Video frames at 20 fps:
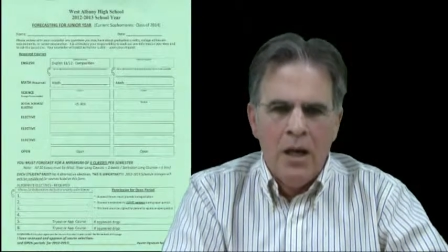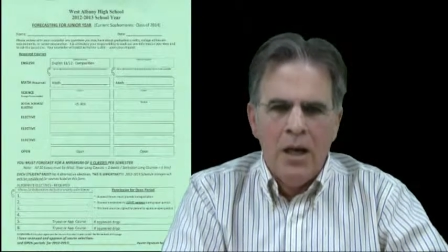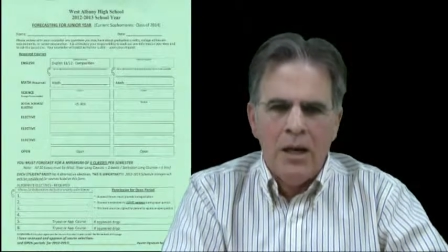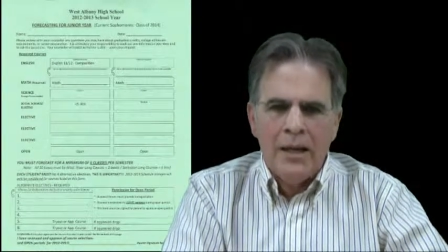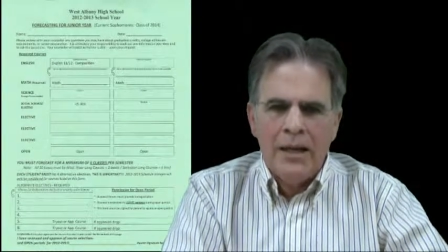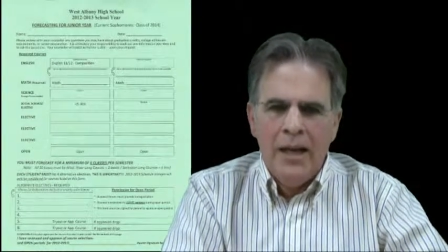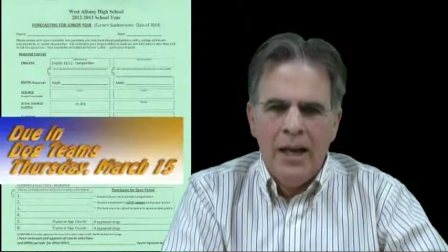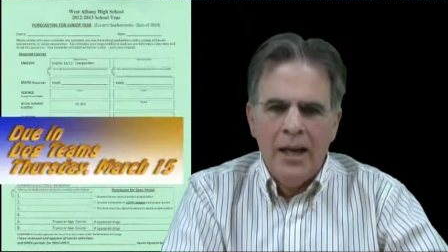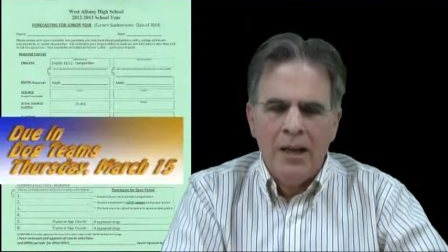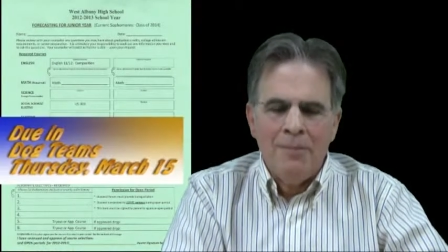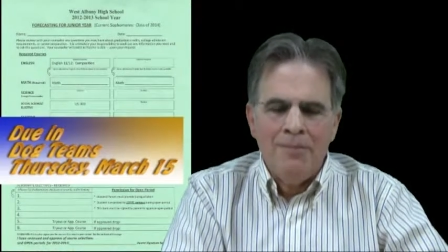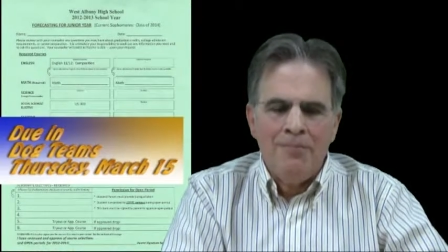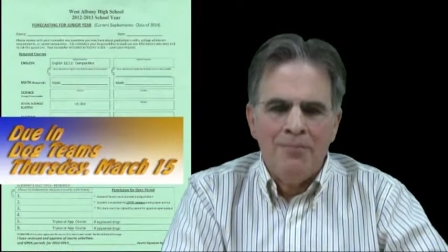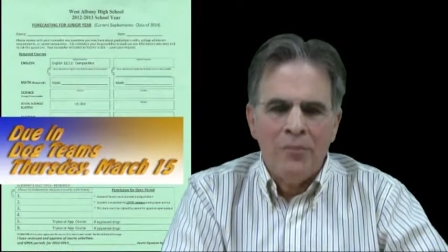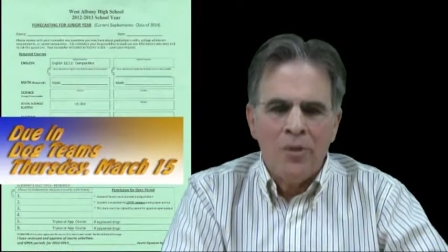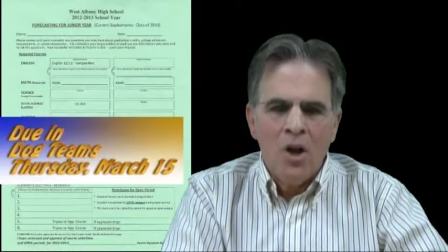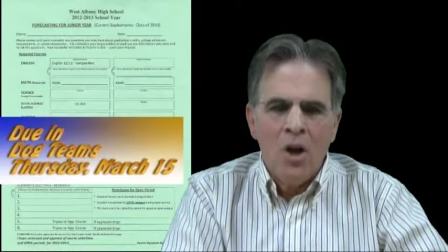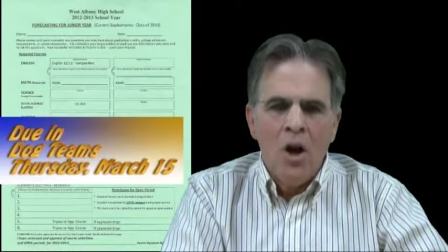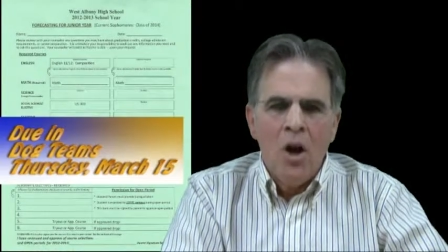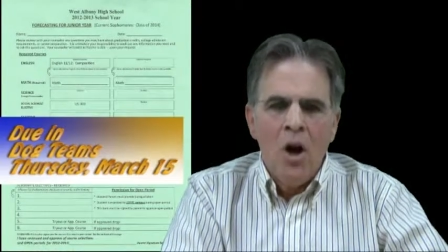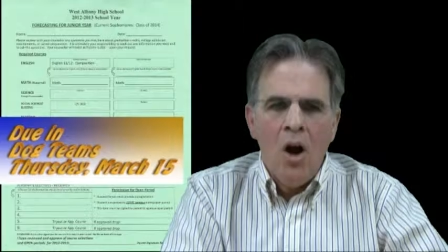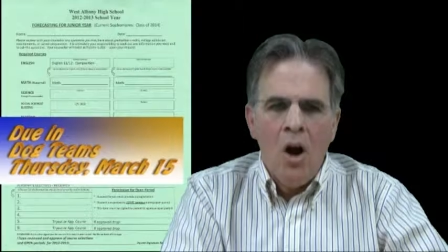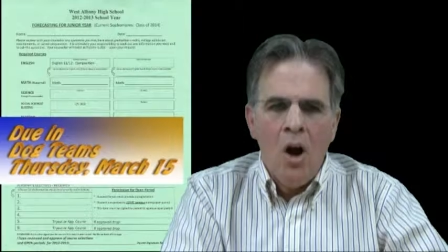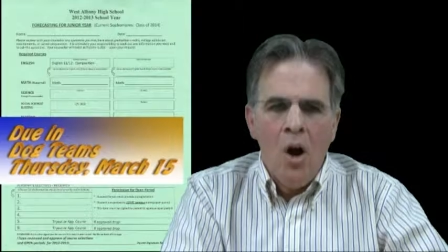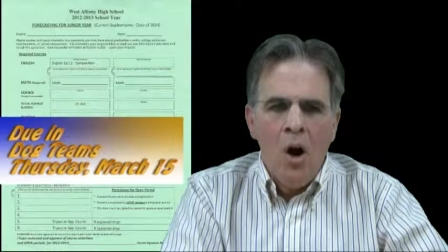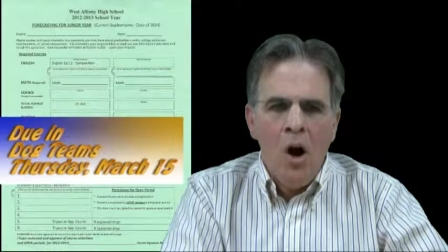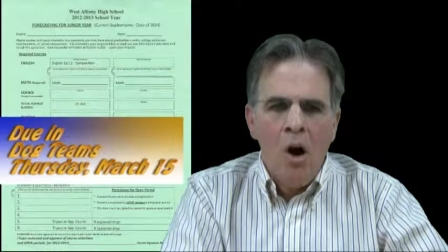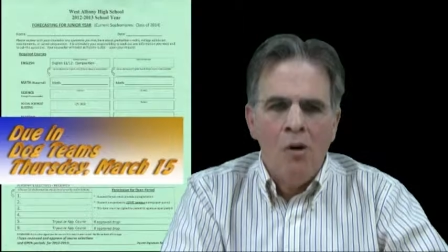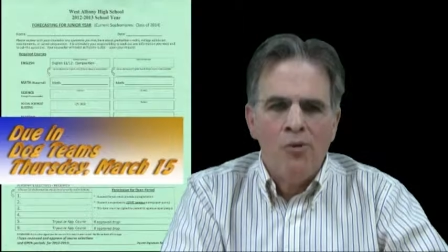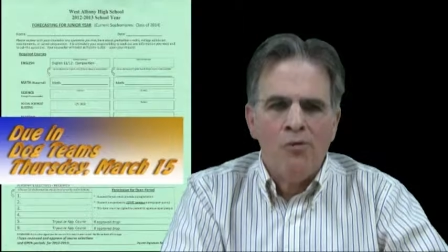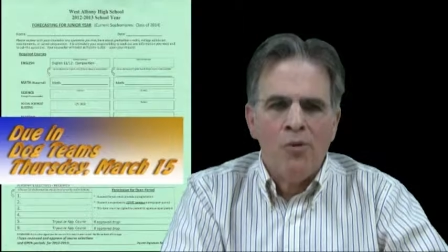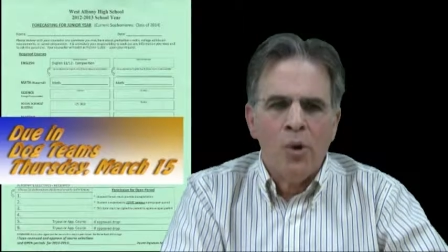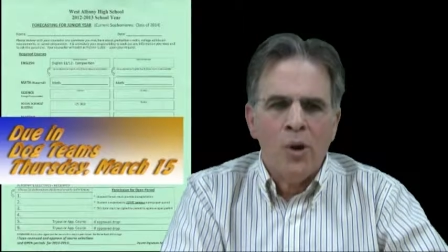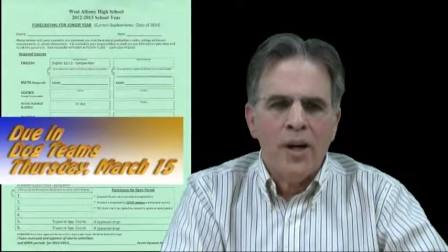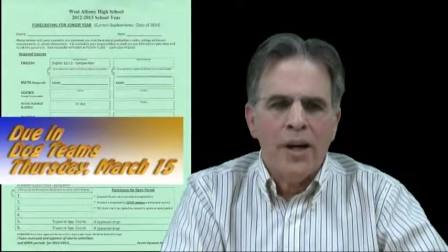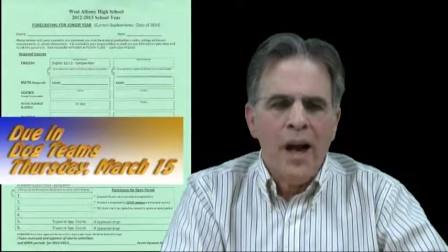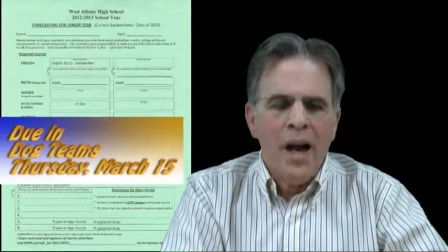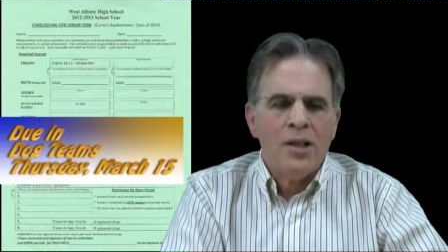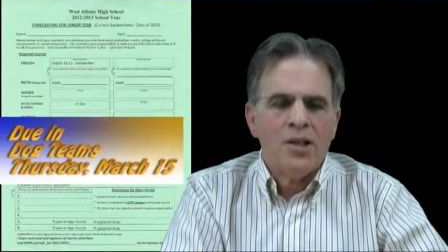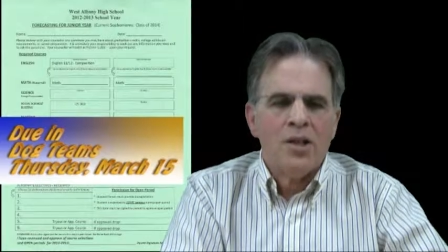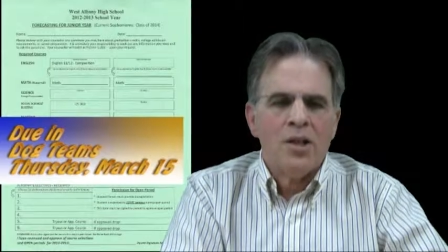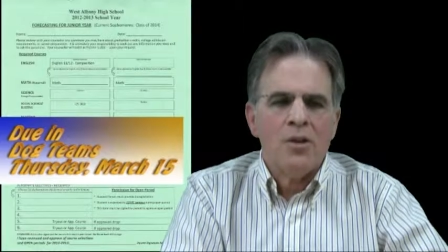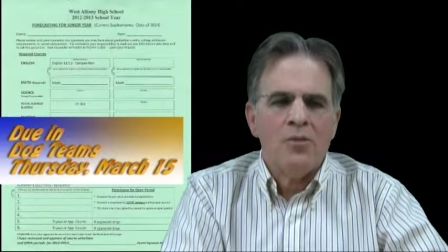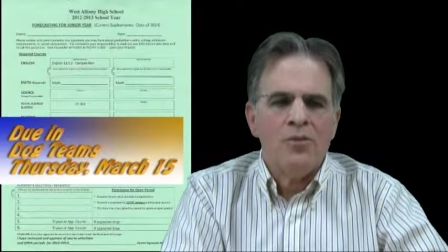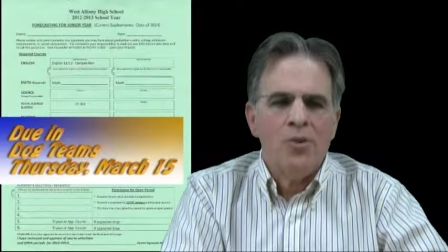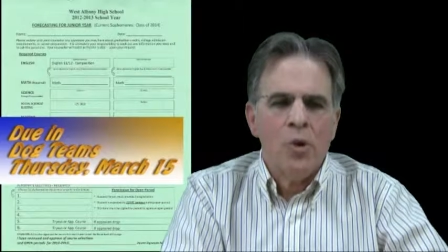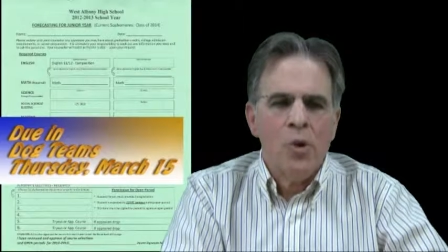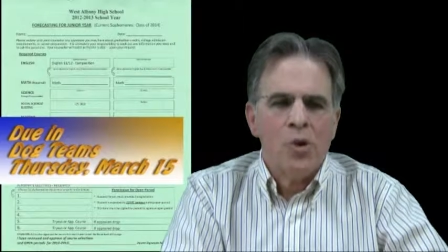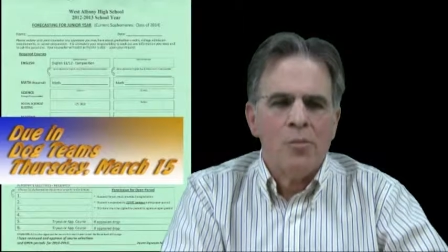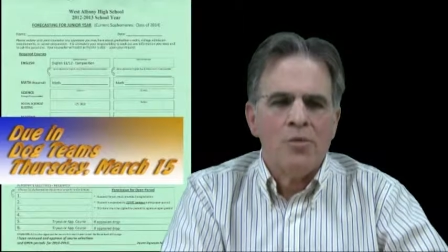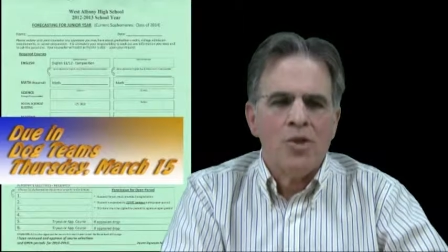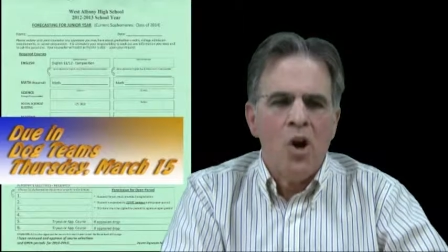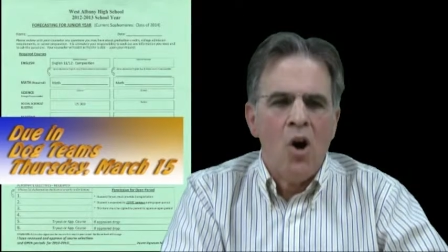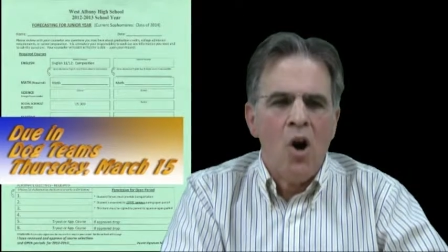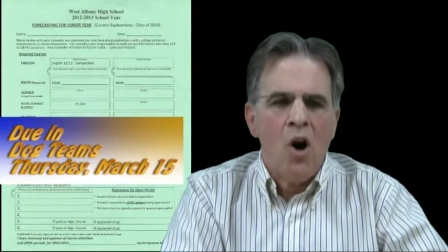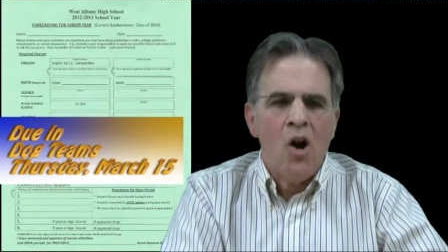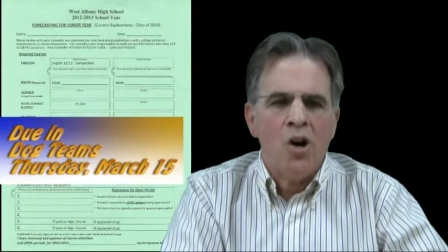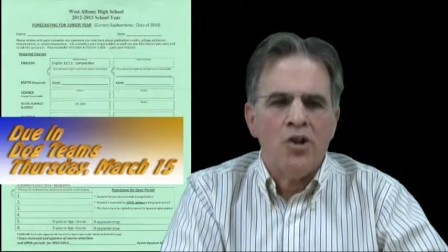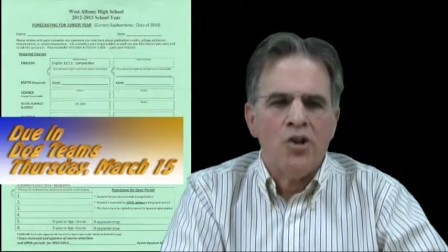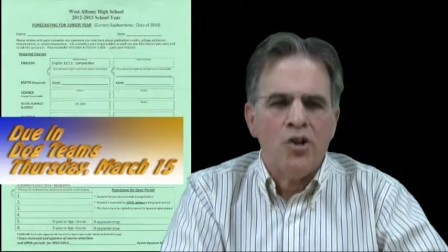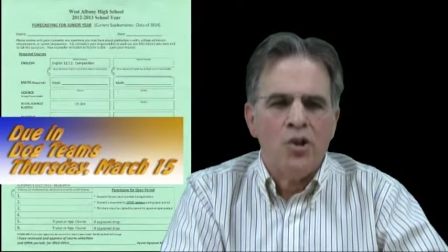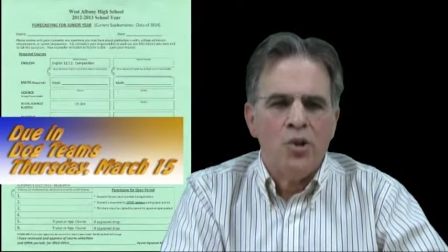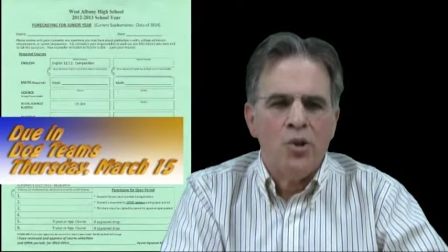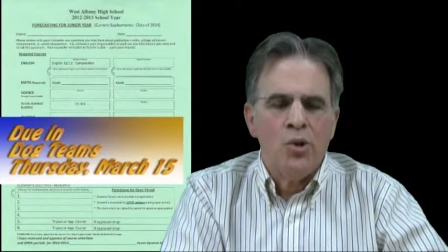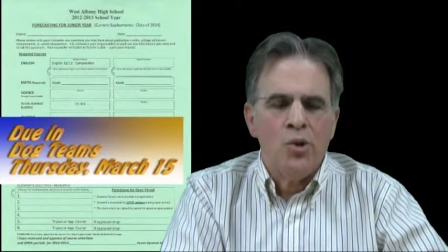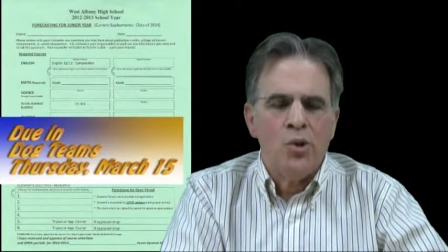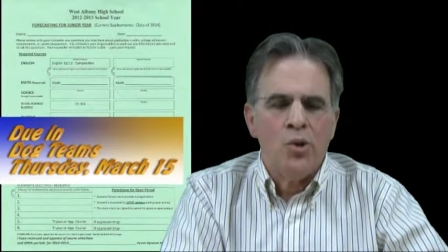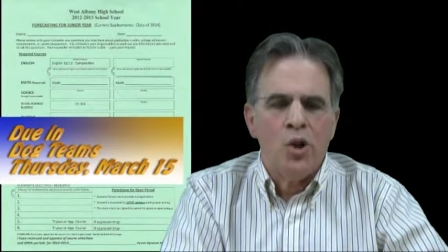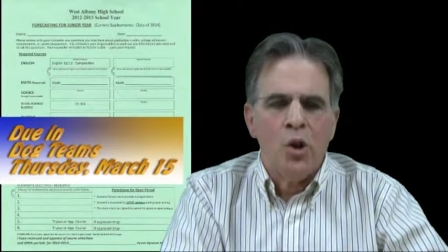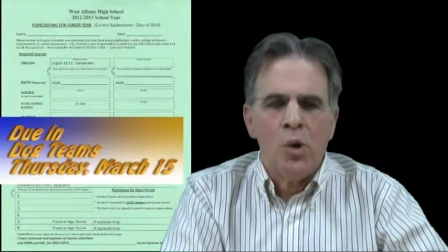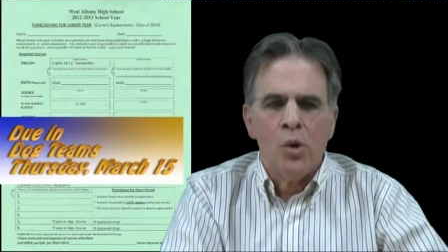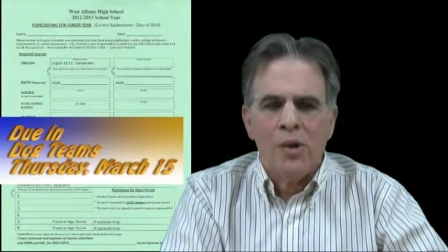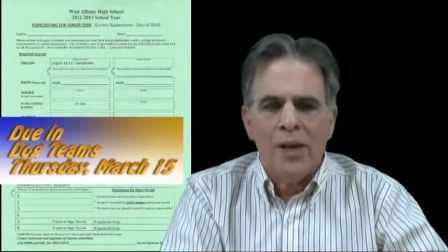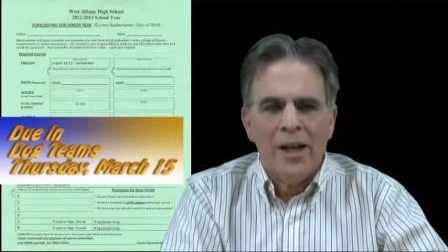Again, all forecasting forms are due no